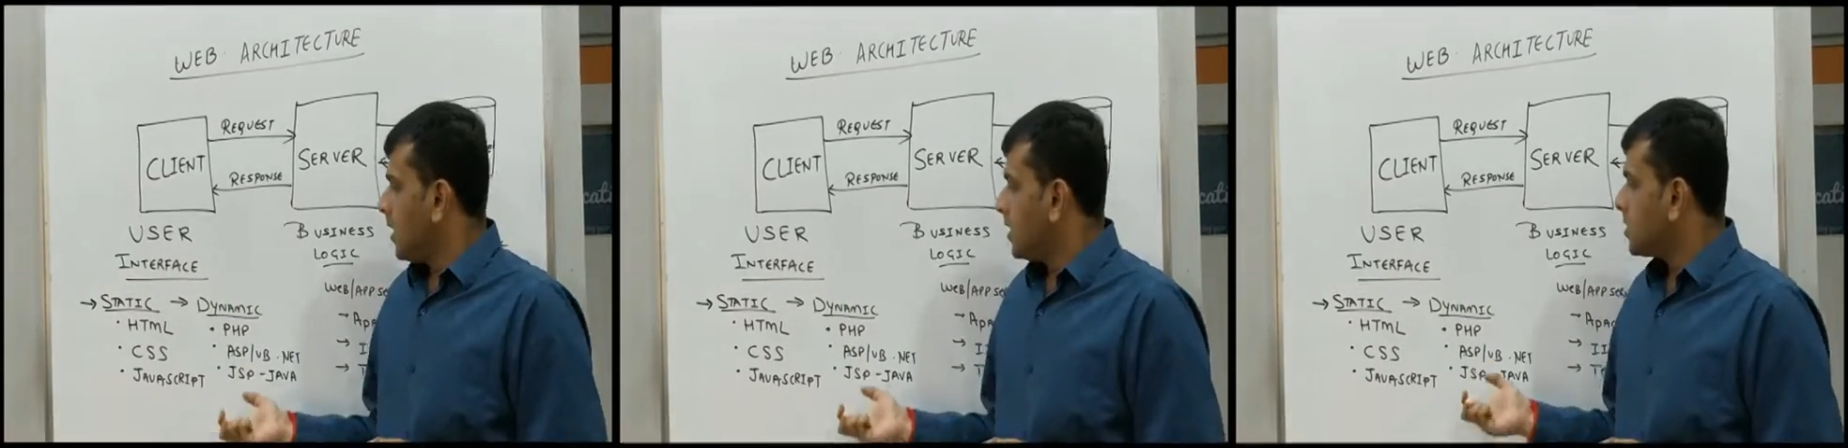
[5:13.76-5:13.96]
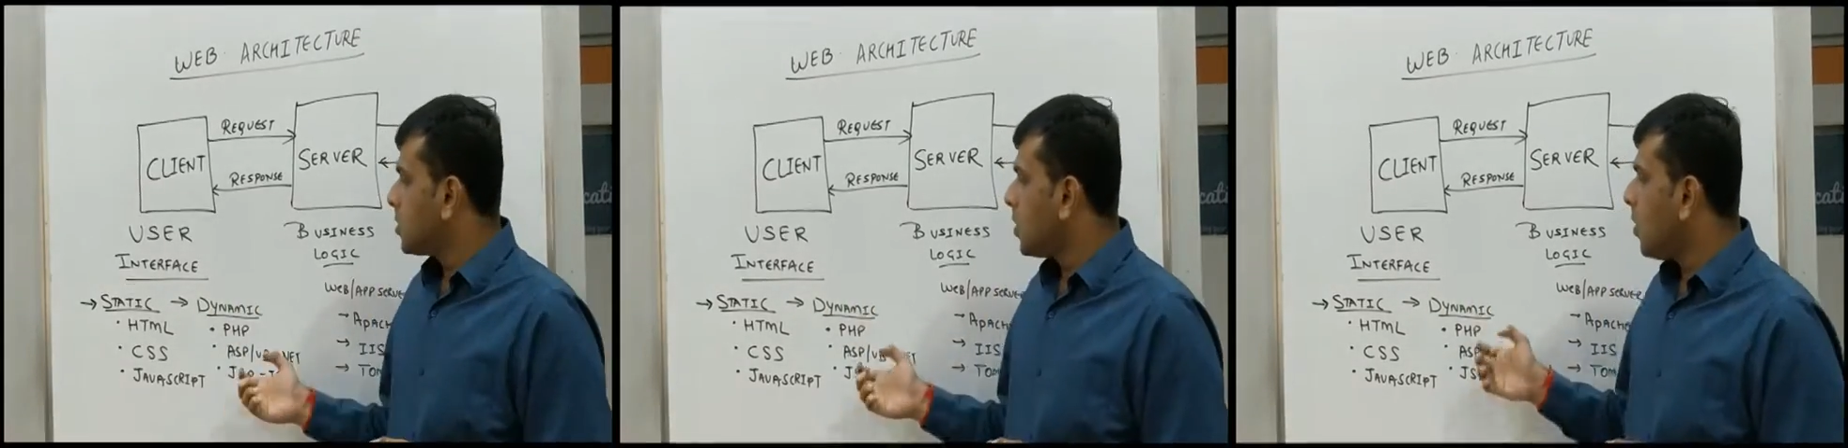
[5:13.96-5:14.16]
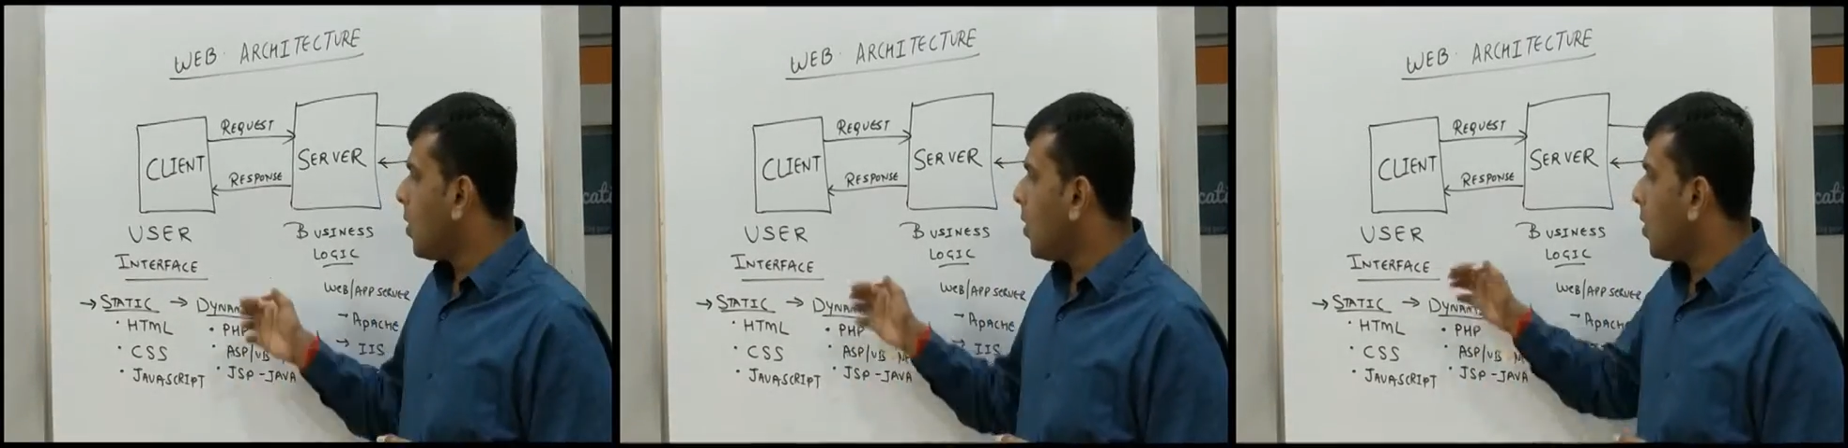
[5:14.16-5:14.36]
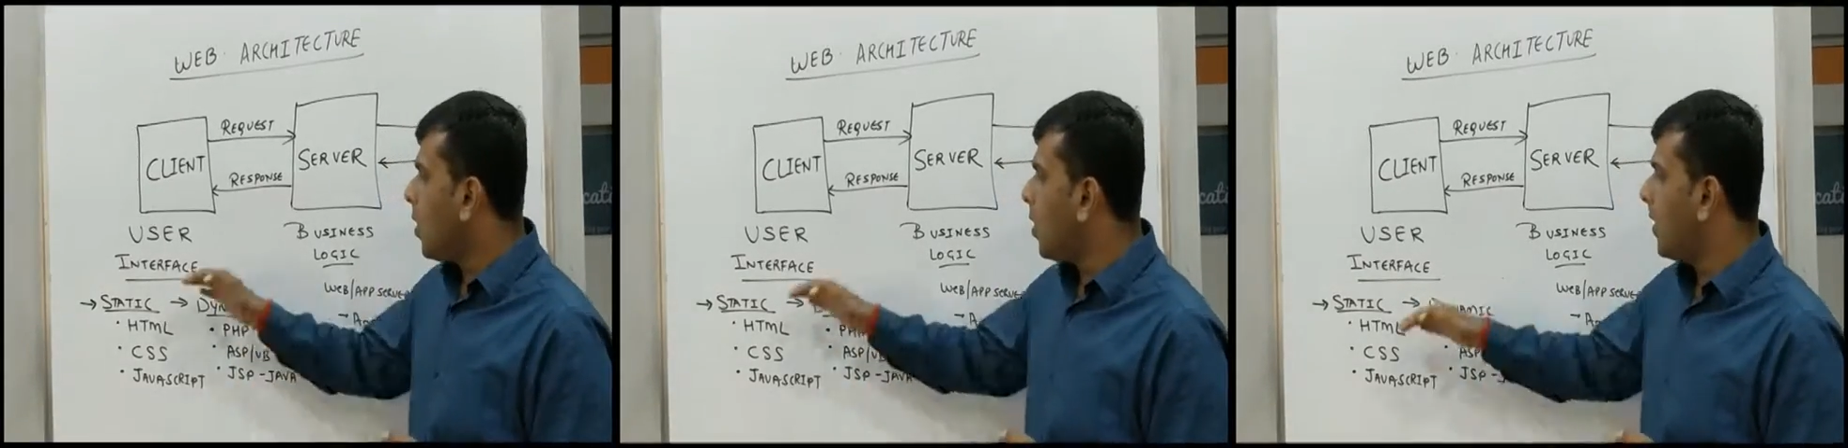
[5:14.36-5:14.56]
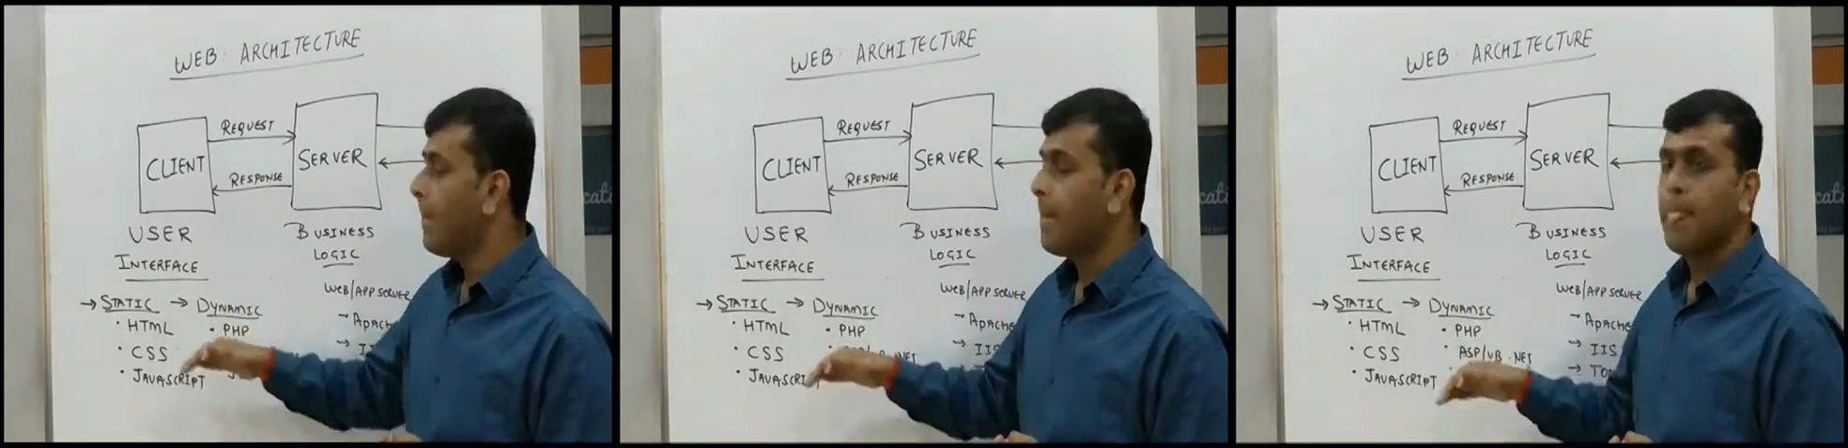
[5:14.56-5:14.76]

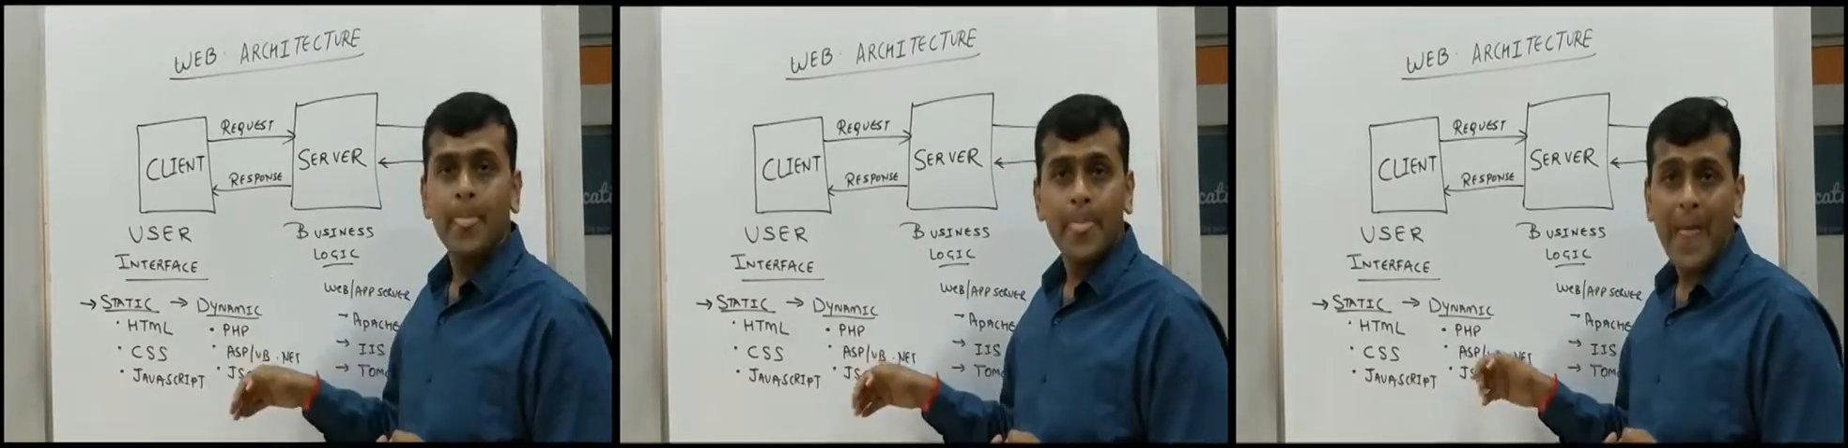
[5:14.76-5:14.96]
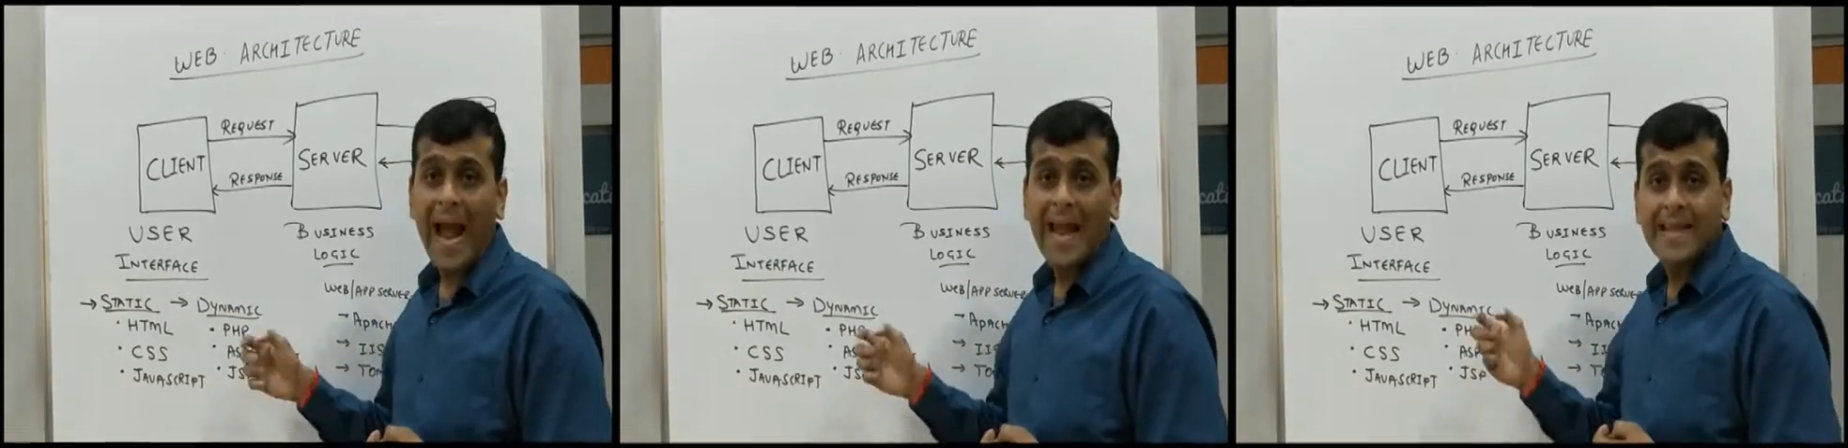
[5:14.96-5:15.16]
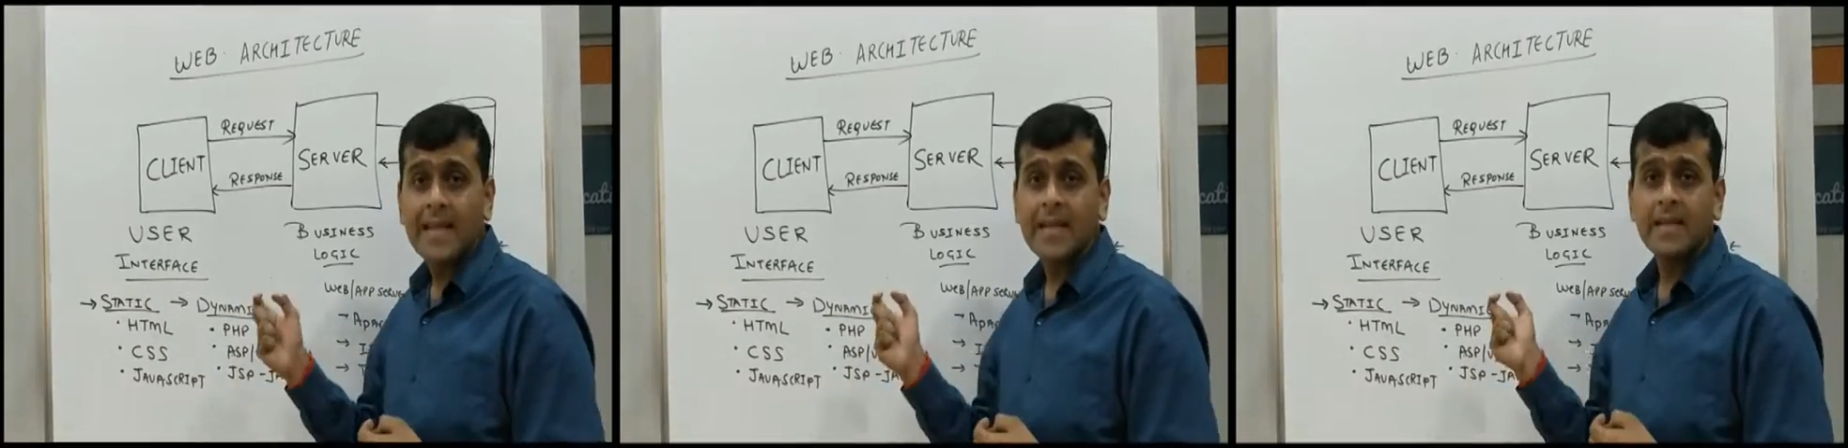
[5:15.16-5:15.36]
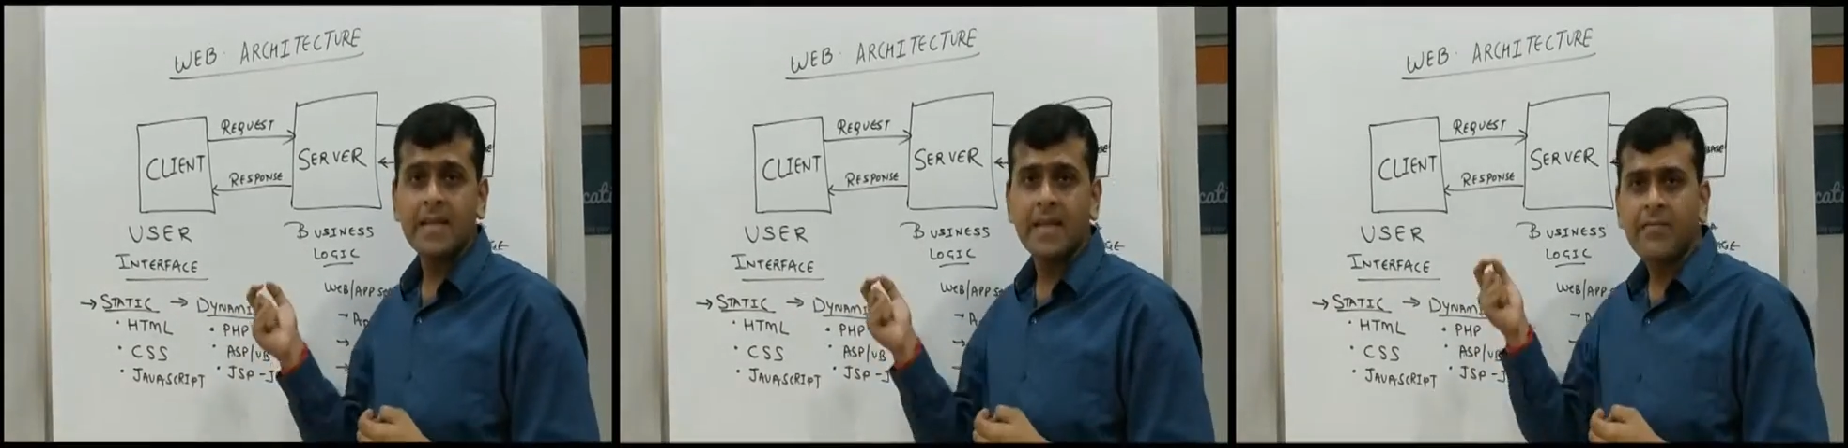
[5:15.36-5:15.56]
So that is,